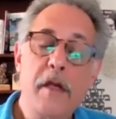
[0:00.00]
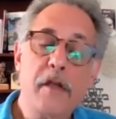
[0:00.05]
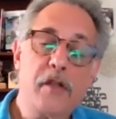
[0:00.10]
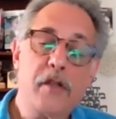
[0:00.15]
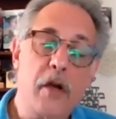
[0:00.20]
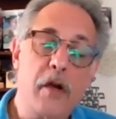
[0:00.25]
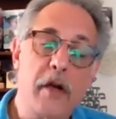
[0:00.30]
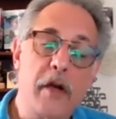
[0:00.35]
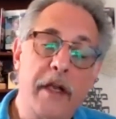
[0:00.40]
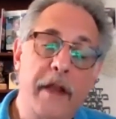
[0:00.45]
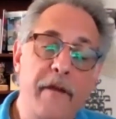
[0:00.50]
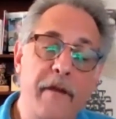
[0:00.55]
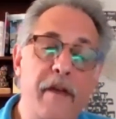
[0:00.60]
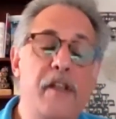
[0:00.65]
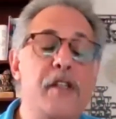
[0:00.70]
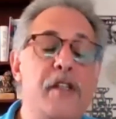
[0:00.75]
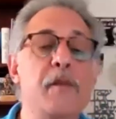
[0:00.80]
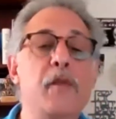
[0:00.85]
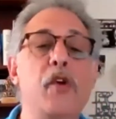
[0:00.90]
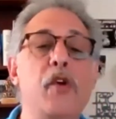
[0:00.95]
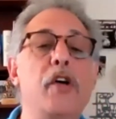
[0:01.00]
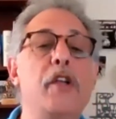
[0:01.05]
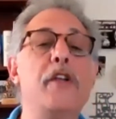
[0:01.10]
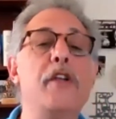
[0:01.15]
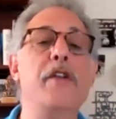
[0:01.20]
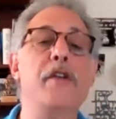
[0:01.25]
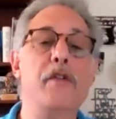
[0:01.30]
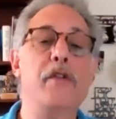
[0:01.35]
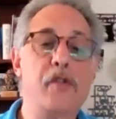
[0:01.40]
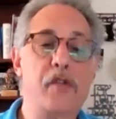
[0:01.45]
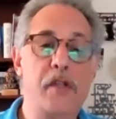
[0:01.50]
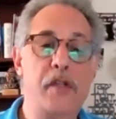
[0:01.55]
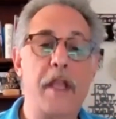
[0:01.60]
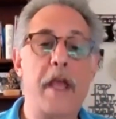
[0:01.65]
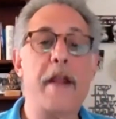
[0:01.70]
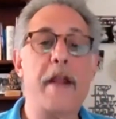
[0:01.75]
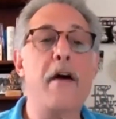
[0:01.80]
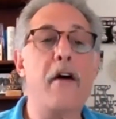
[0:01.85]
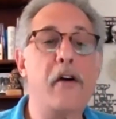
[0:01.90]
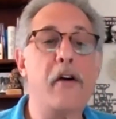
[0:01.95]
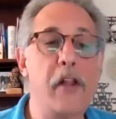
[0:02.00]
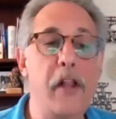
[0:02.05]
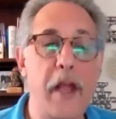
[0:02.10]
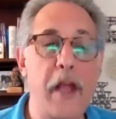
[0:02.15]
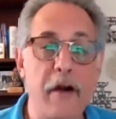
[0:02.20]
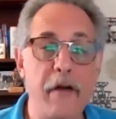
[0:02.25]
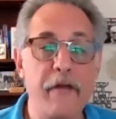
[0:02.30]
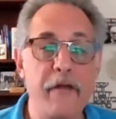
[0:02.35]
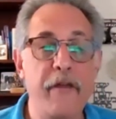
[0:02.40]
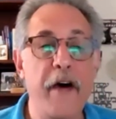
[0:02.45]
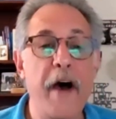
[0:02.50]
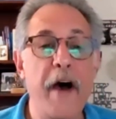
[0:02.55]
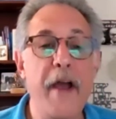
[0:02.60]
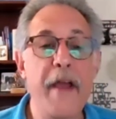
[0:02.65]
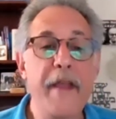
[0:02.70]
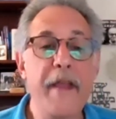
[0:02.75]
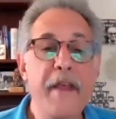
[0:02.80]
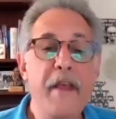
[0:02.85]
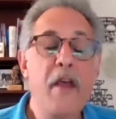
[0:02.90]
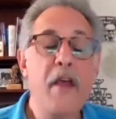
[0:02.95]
So I'm going to give you some good news and then I'll clarify.